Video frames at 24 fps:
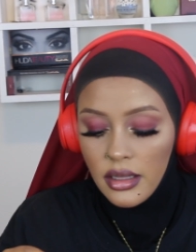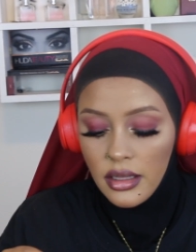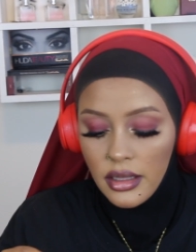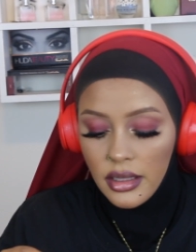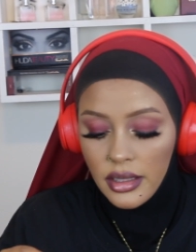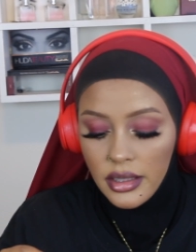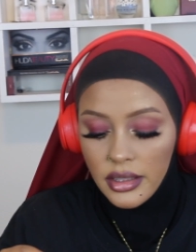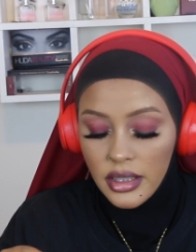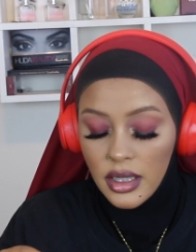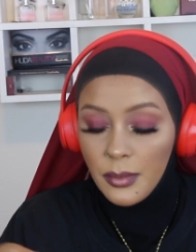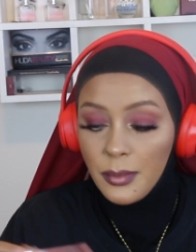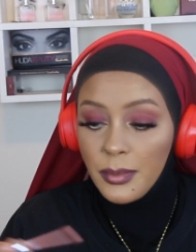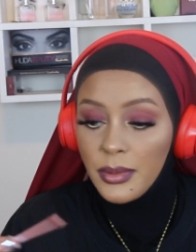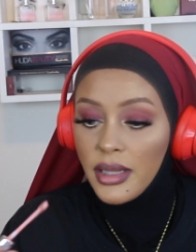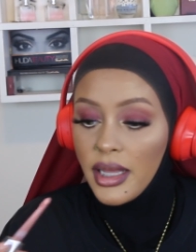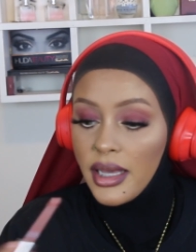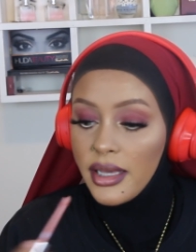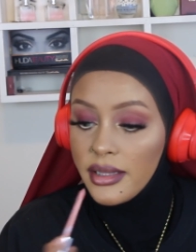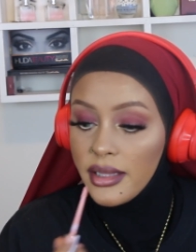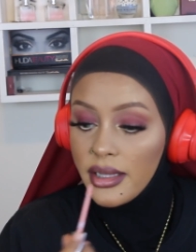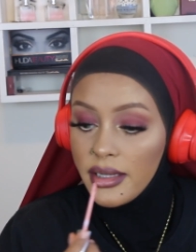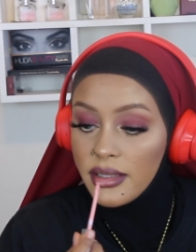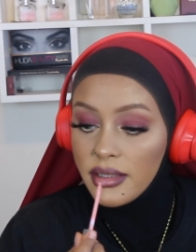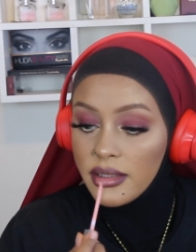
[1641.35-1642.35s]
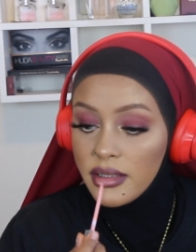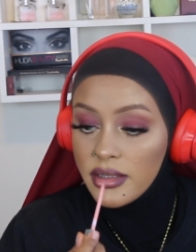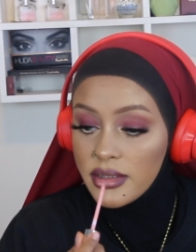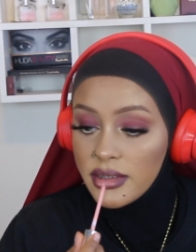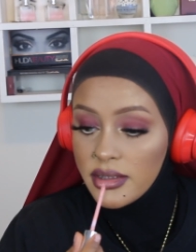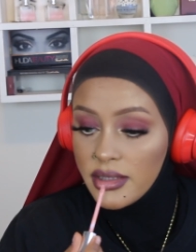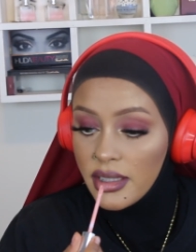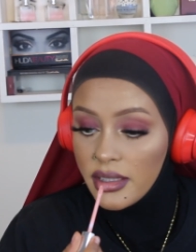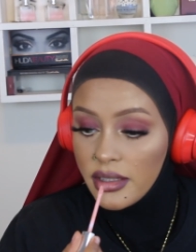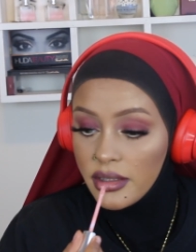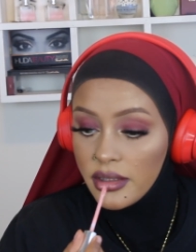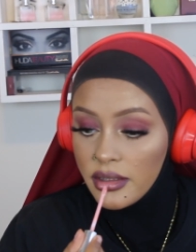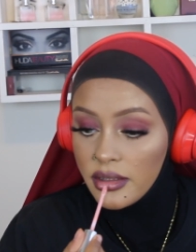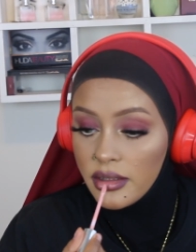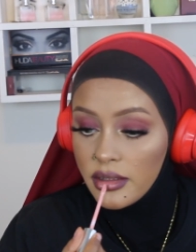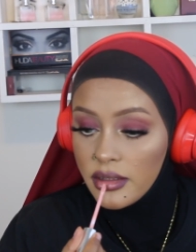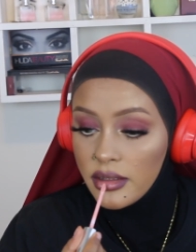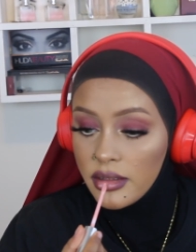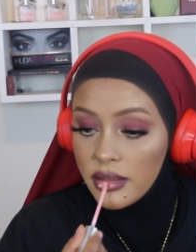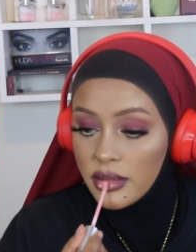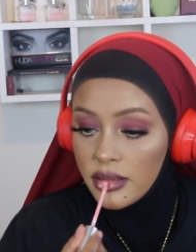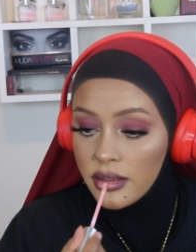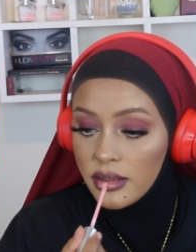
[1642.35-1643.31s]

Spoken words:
and apply that in the center.